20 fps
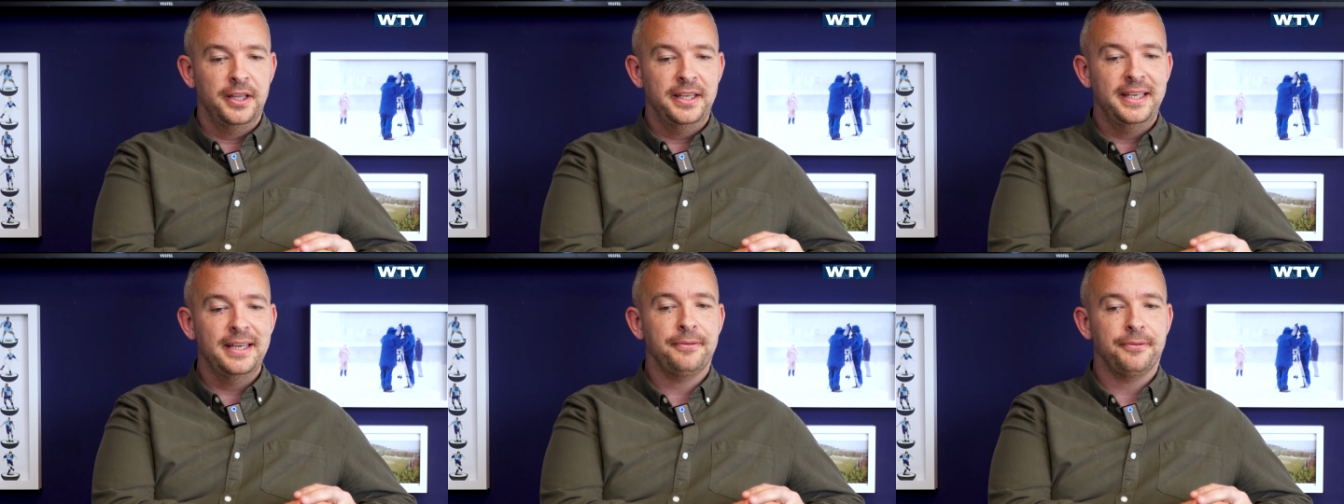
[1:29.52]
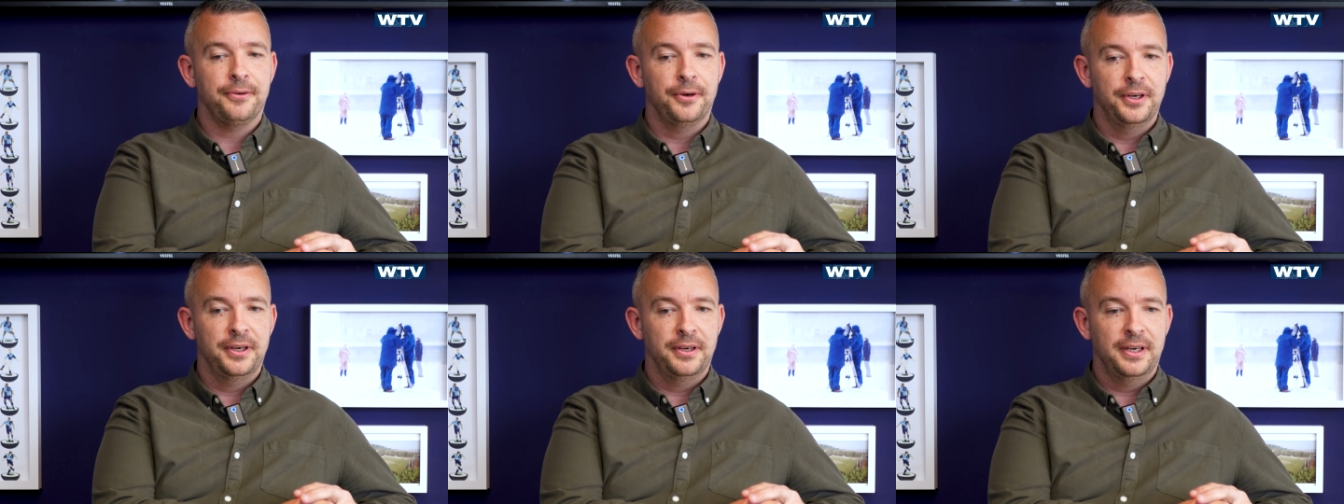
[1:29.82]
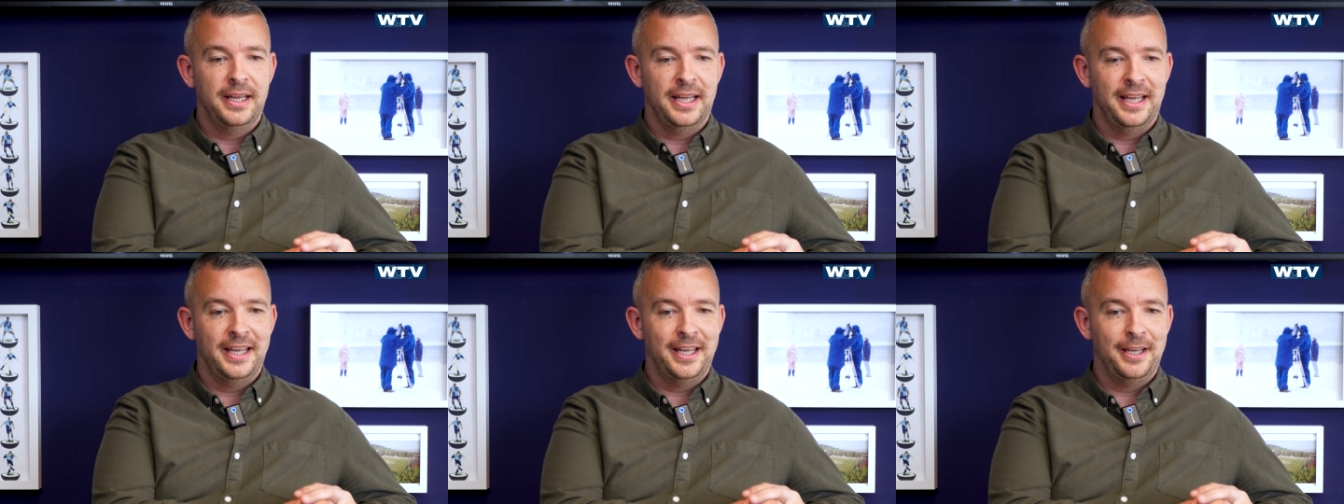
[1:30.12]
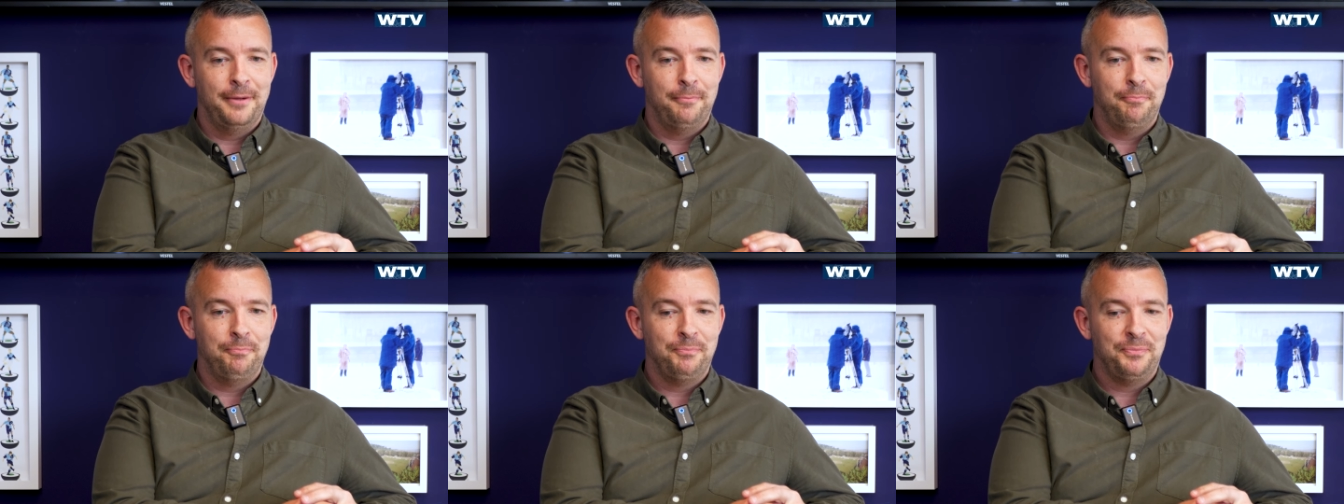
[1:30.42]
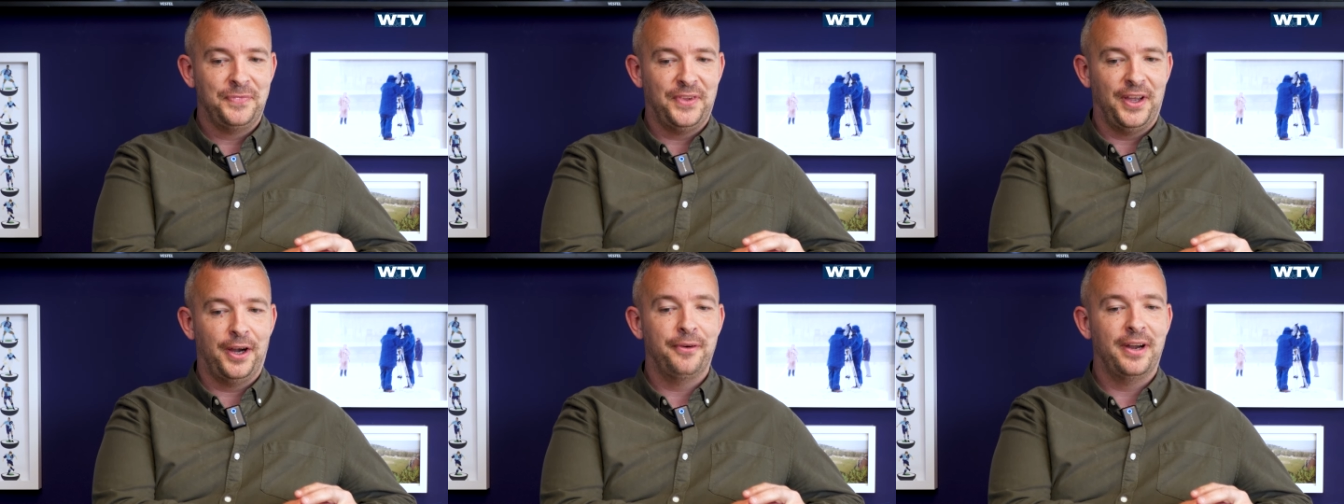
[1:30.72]
a different um,
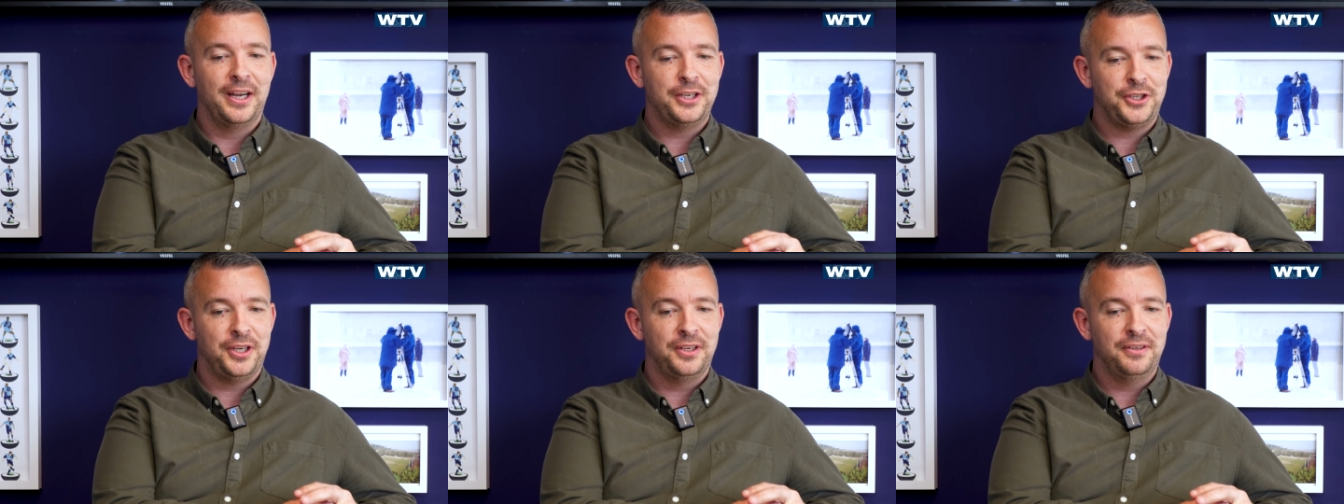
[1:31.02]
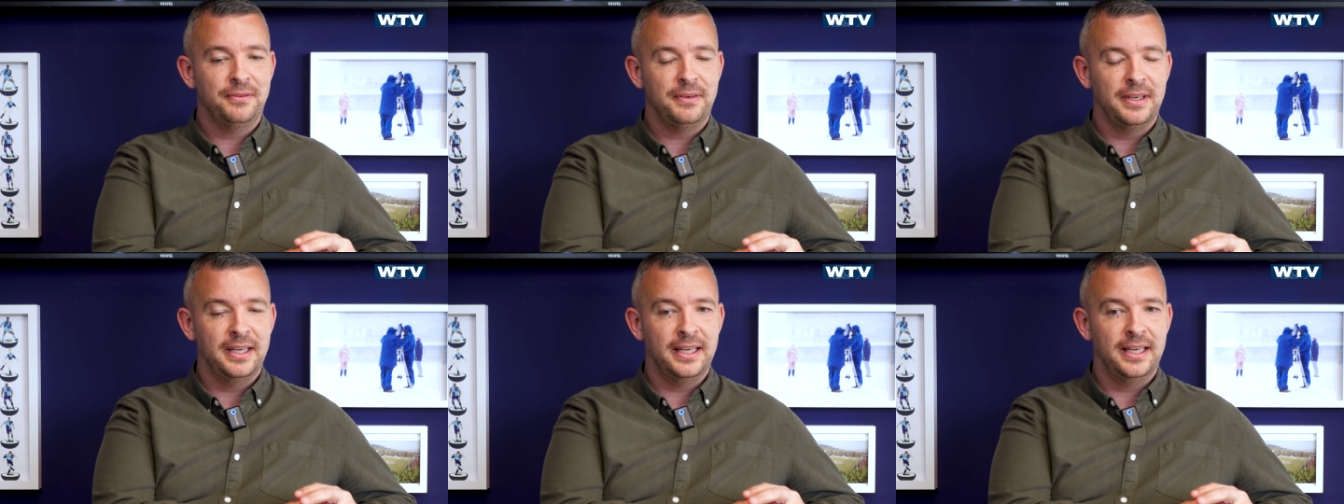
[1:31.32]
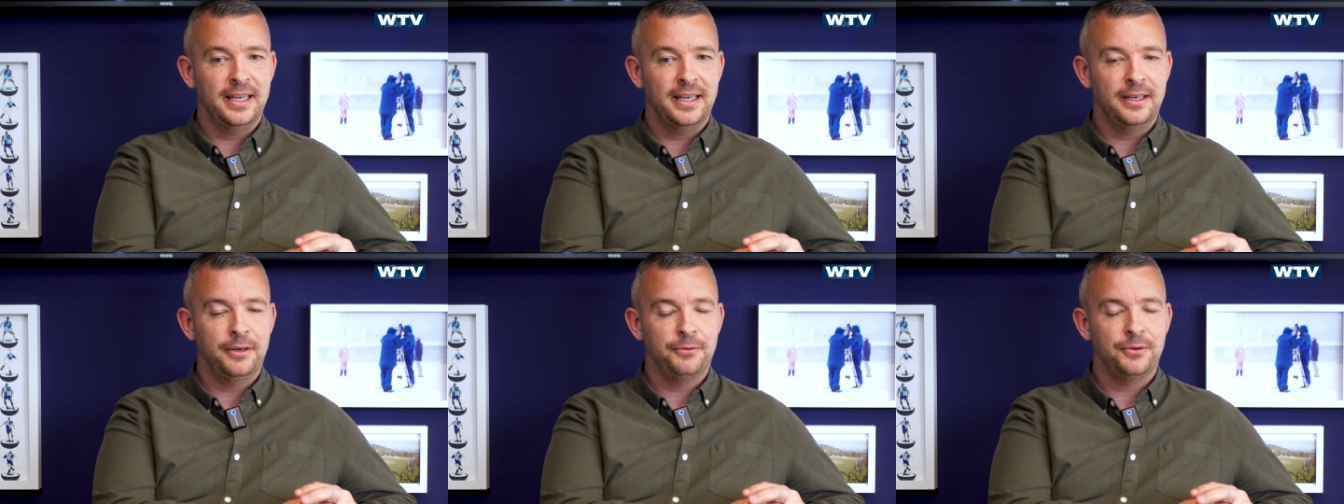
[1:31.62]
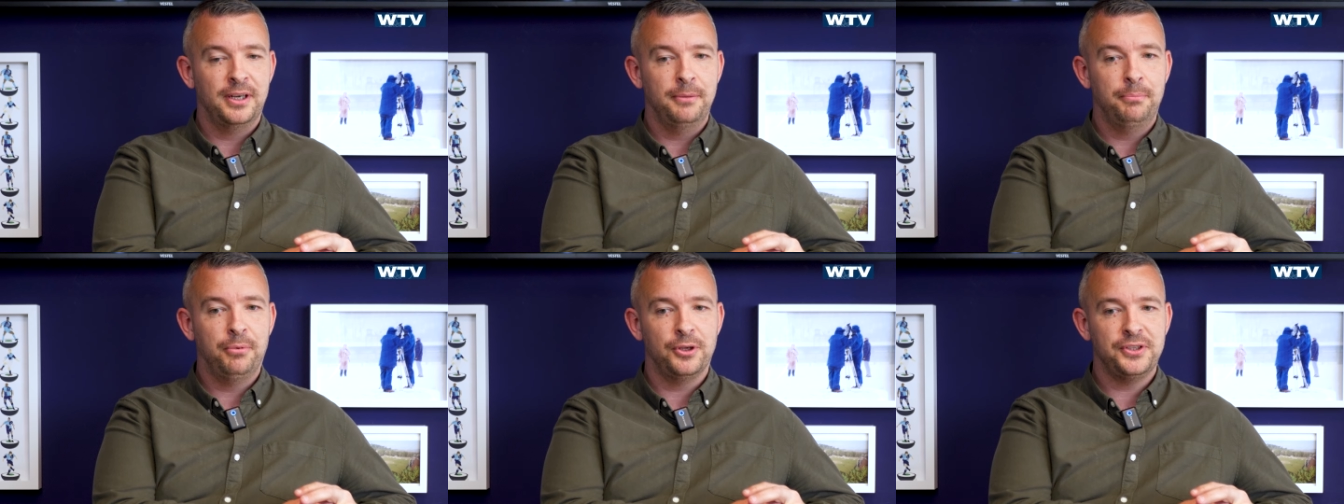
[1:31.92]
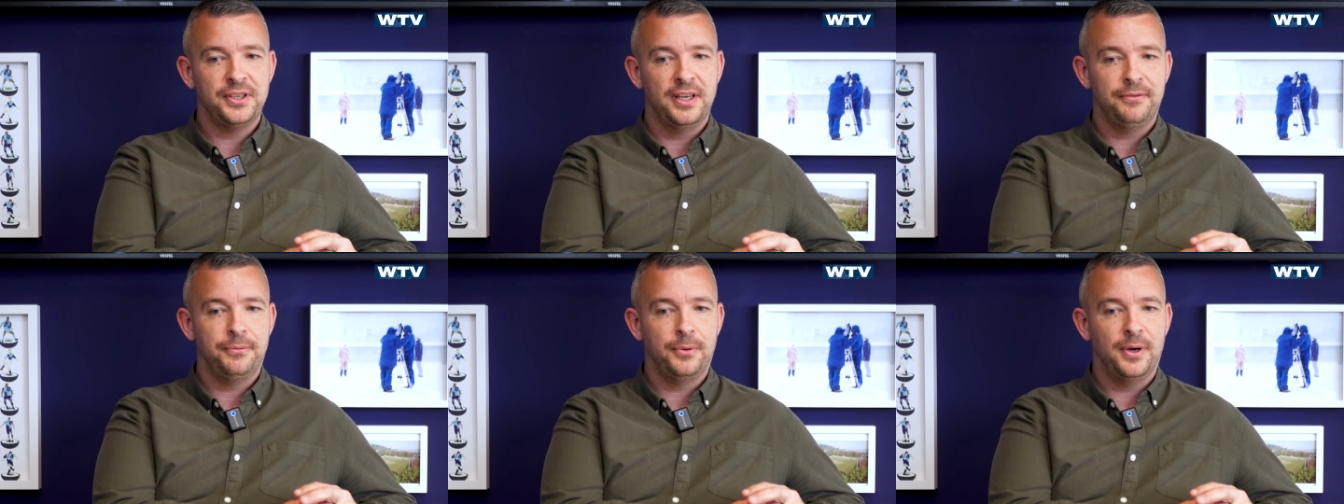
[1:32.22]
direction uh, and a really
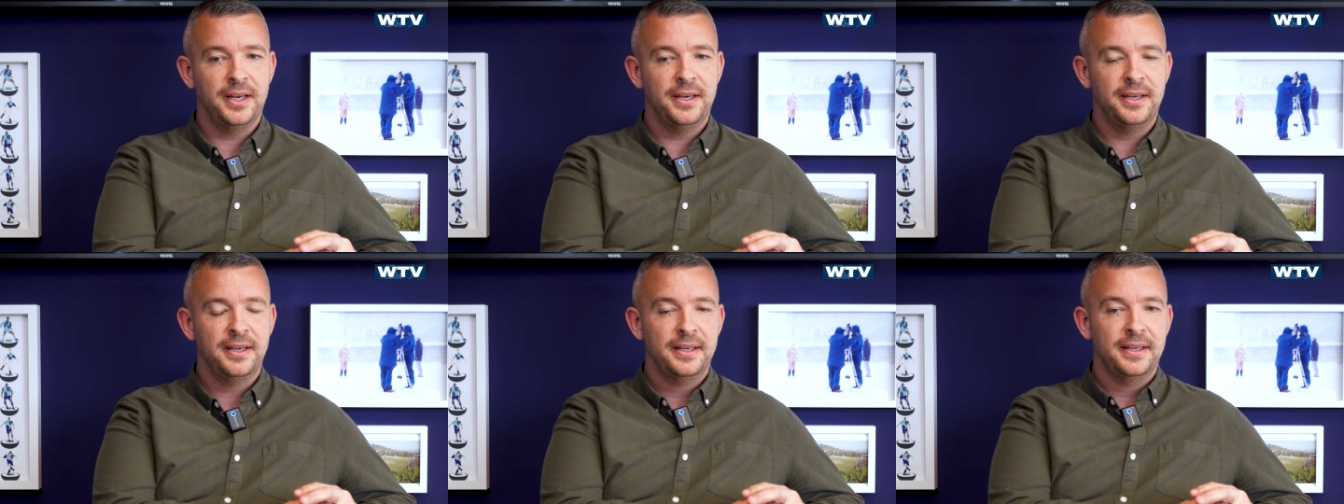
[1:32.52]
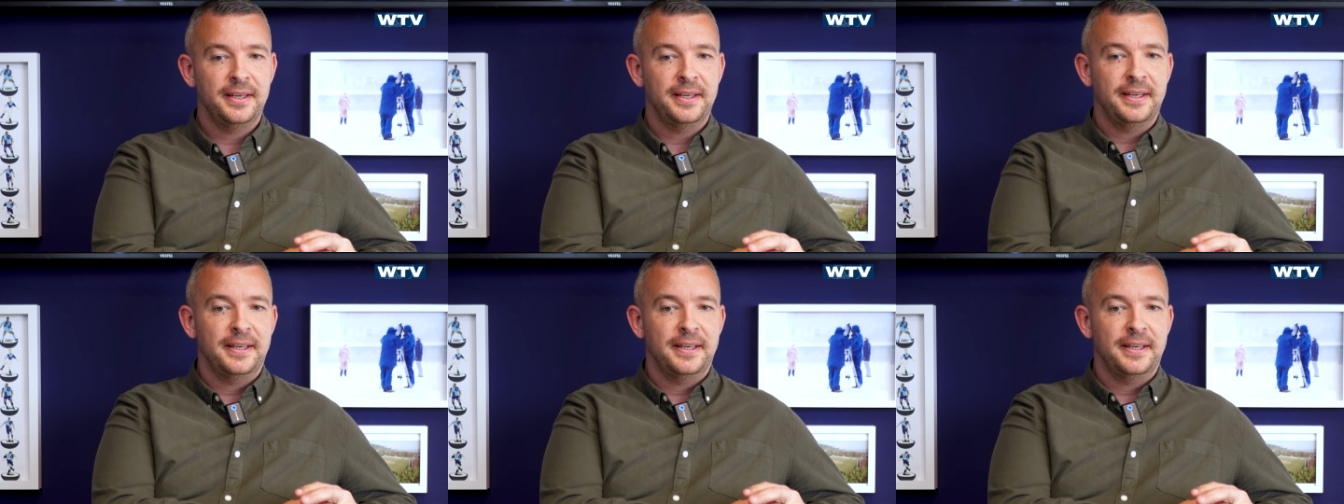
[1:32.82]
positive one.